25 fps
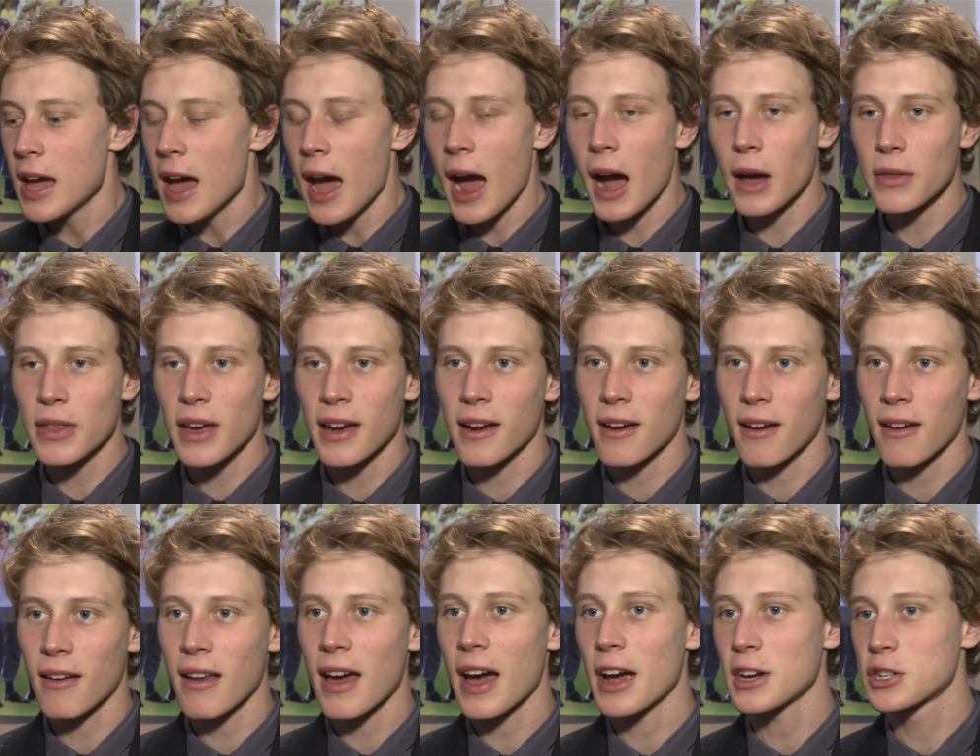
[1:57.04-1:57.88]
how they
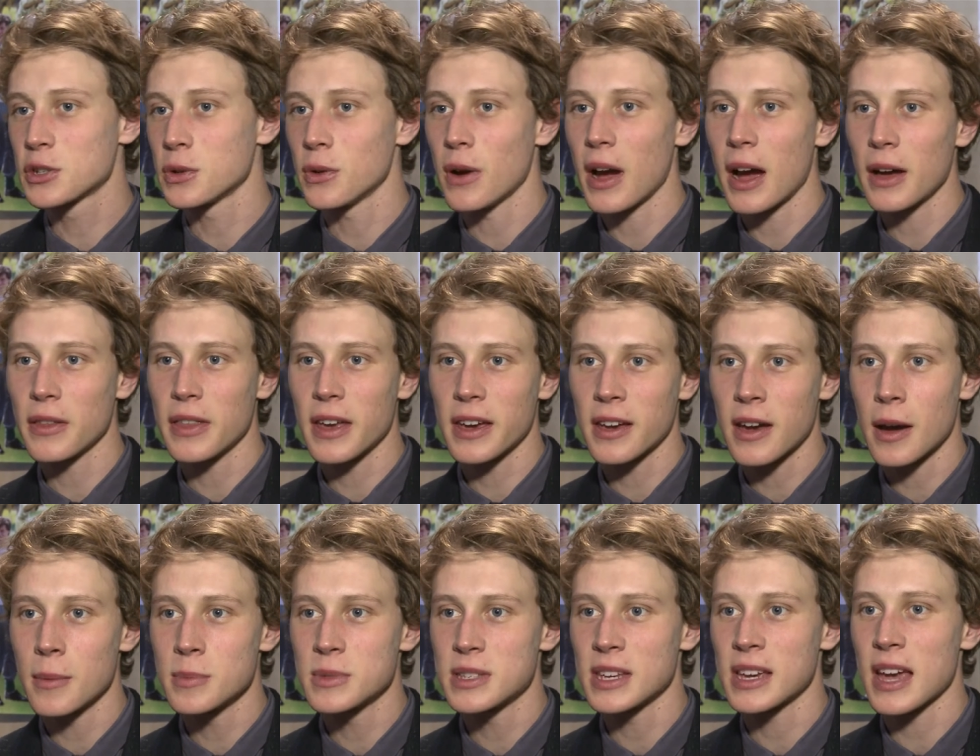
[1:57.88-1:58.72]
clash or how they
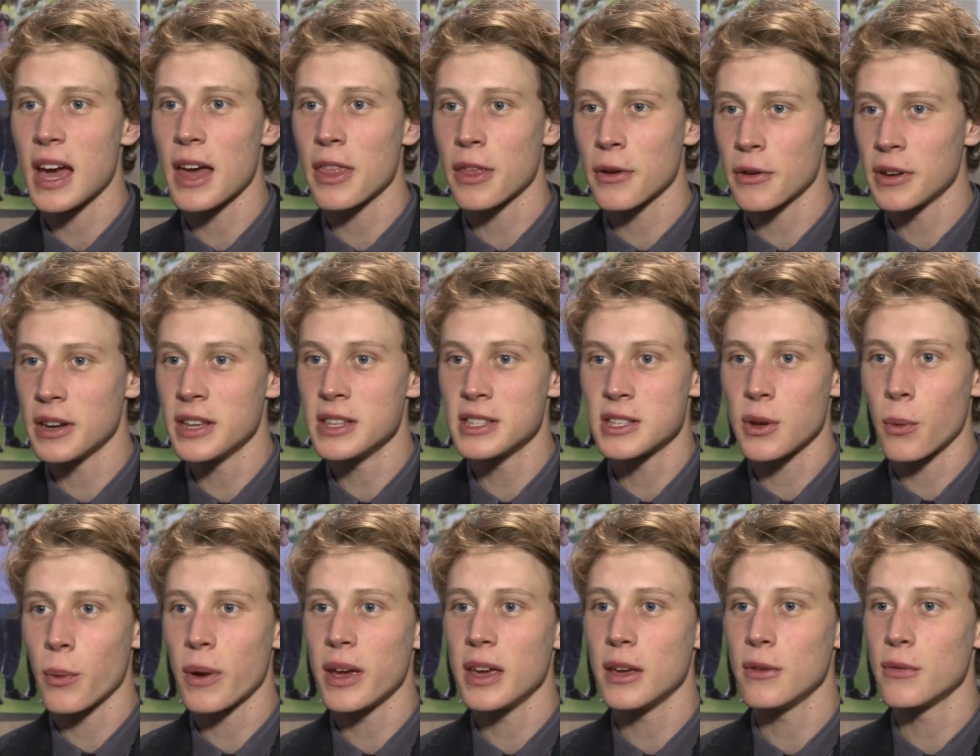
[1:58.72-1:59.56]
come together and
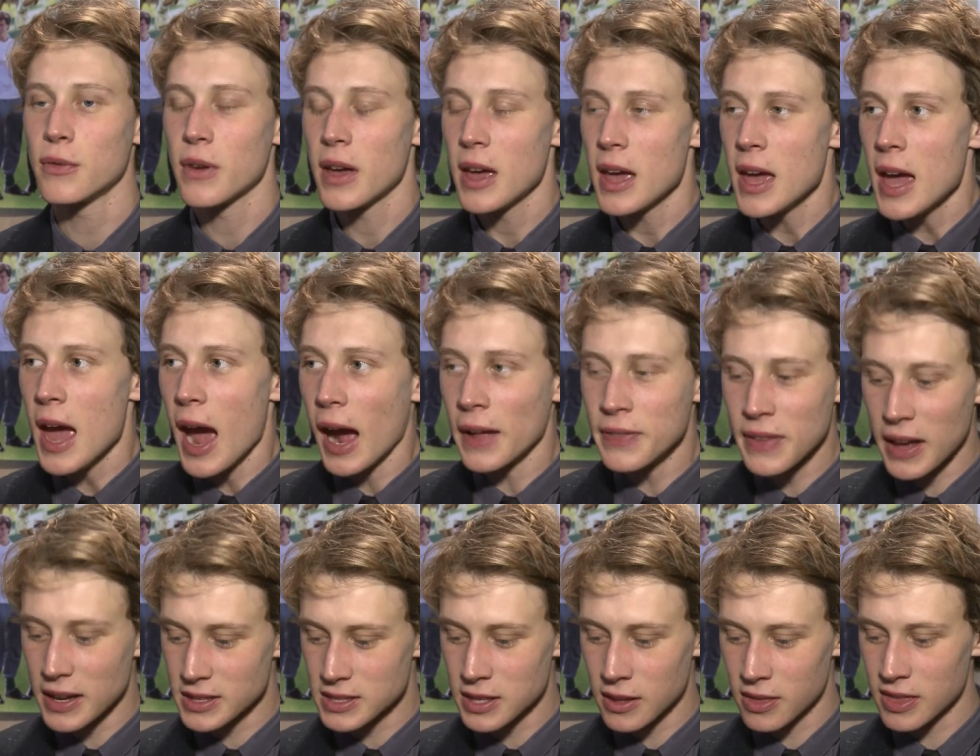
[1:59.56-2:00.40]
interweave and
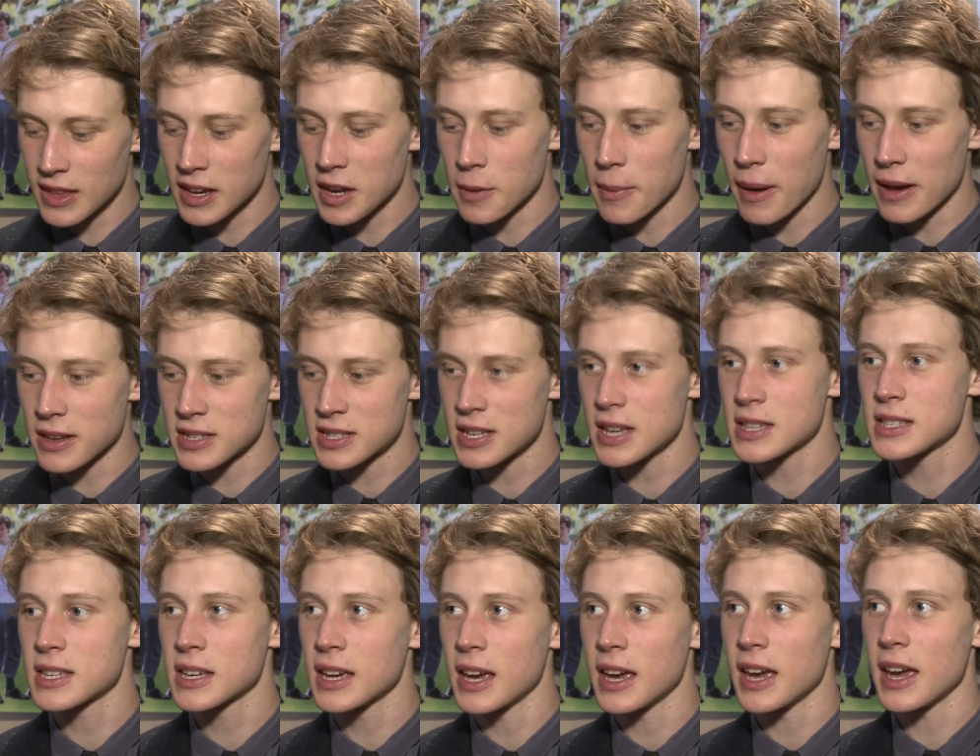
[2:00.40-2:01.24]
that's the thing about
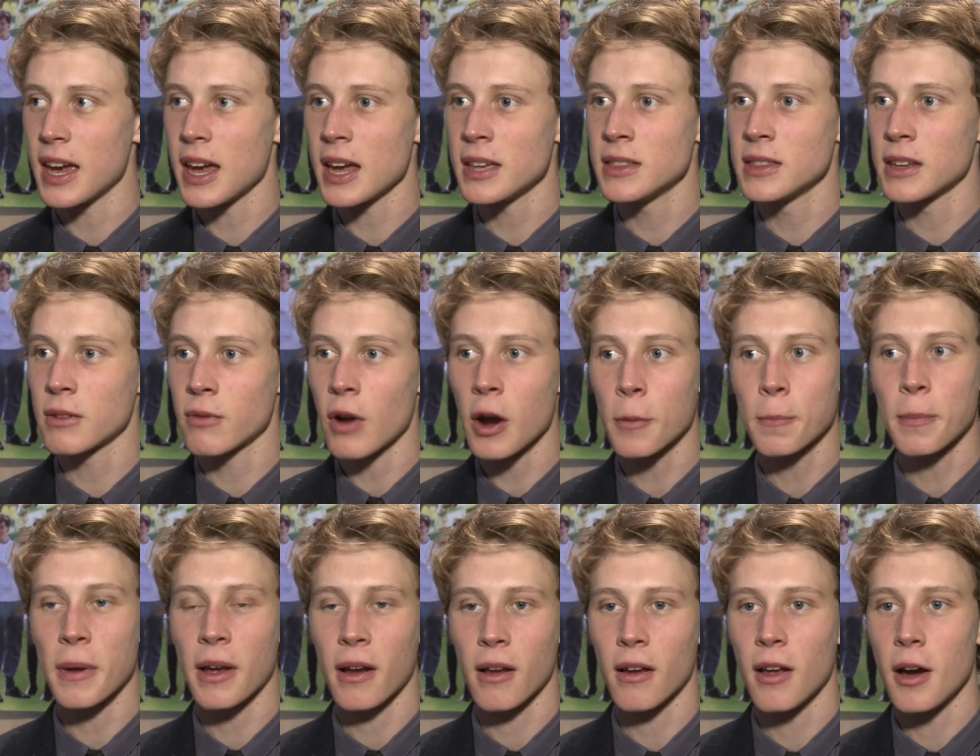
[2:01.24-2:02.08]
setting it in the
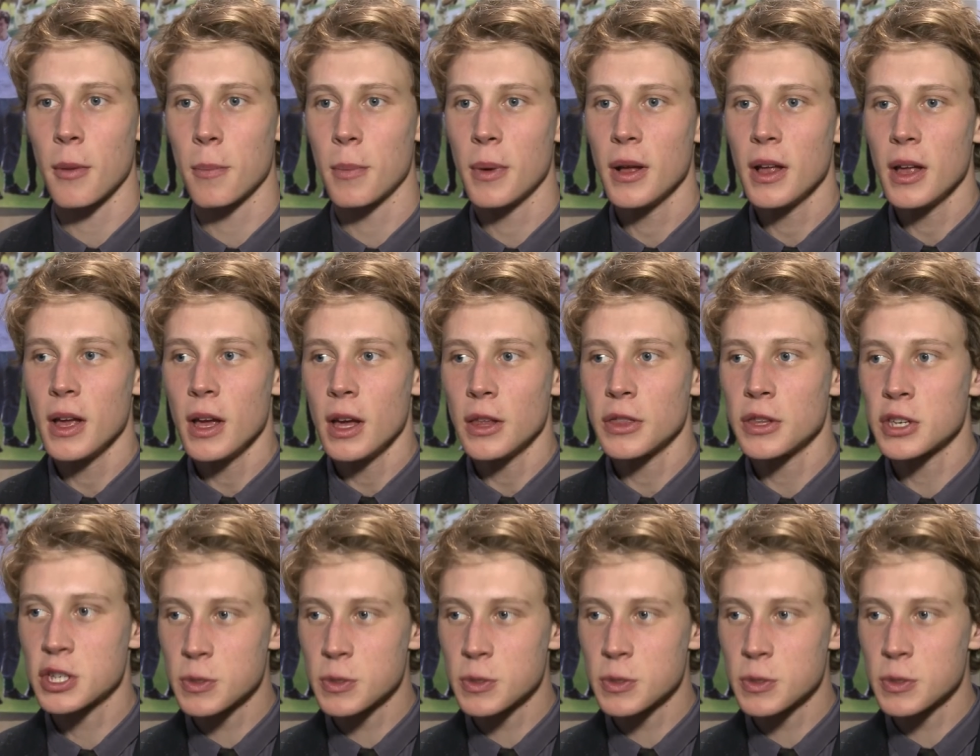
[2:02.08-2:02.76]
rugby club the